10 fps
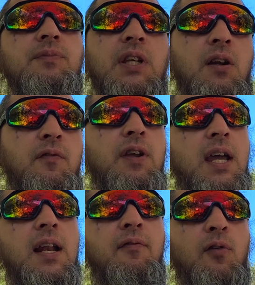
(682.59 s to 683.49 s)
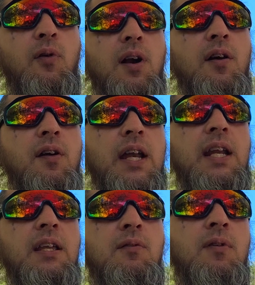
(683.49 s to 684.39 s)
You know, if you had a
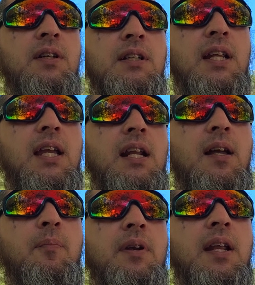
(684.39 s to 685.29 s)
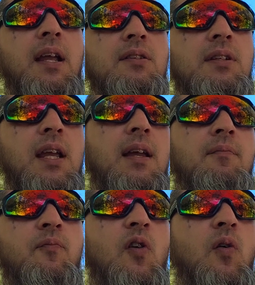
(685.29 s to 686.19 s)
4L80, you wanted to take it up a next
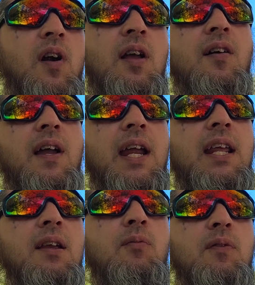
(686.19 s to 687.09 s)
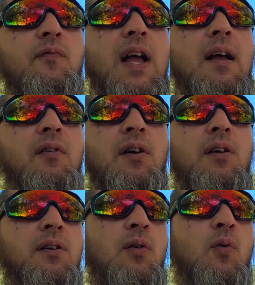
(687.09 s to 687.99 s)
step, 4L80 with
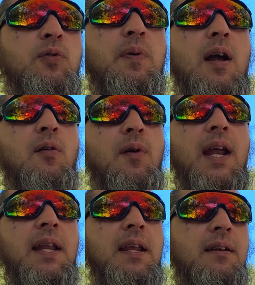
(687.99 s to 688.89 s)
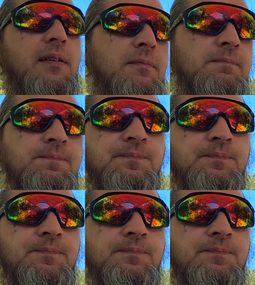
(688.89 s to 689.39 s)
500 horsepower rating, and,